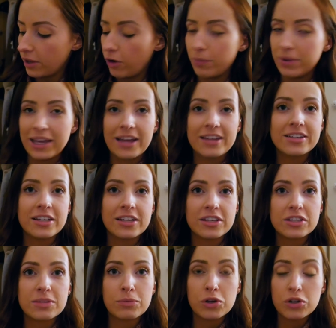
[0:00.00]
I'll be
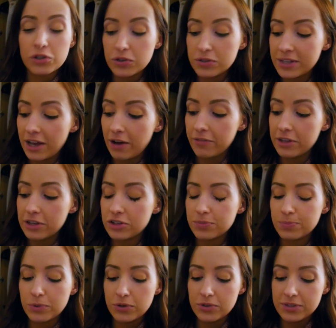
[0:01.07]
getting some good use out of these
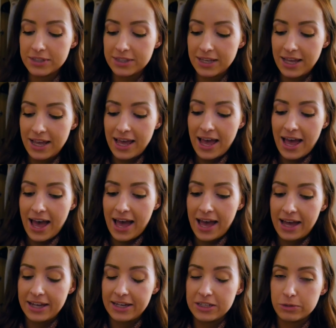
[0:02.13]
boots,
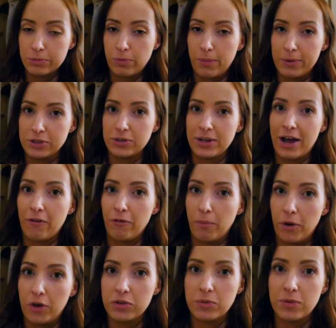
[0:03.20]
and probably do an outfit
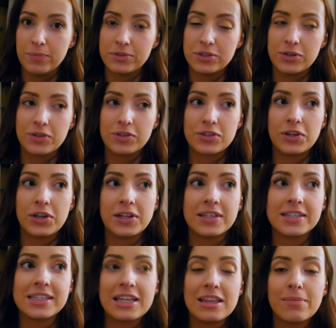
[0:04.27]
post with them soon so you
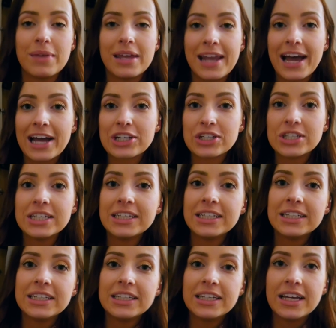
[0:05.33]
can see them in action.
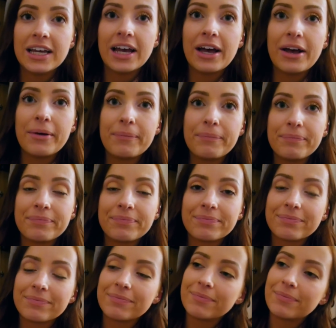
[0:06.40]

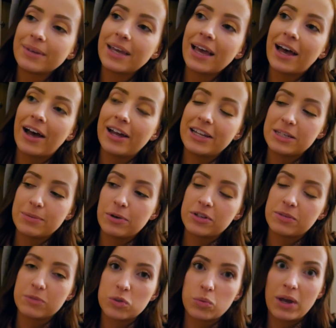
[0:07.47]
But yeah, I need to put
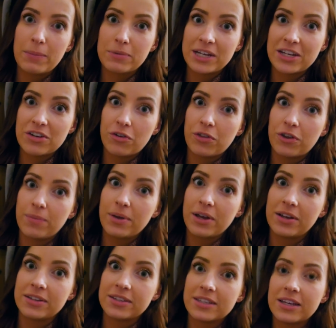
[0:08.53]
some suede protector on though,
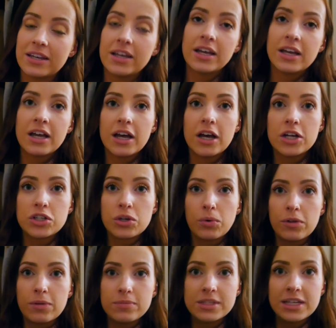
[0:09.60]
because I don't
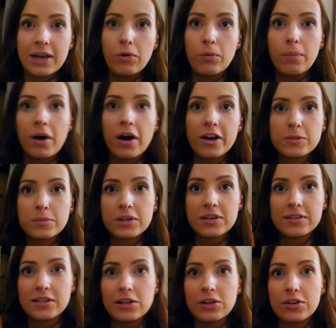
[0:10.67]
want them to get all marked,
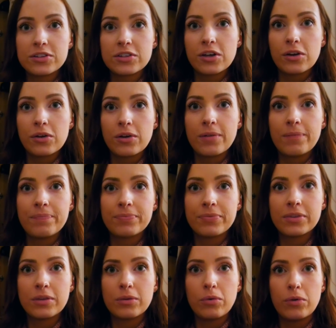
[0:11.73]
because they look so,
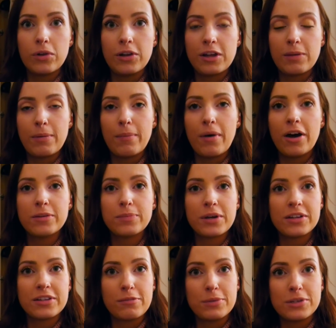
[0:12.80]
well, they look a bit marked
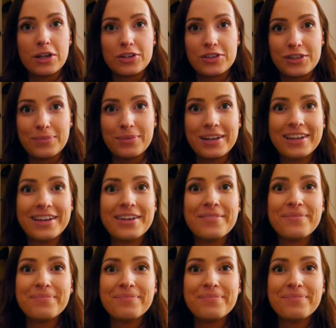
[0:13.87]
because I've been touching them.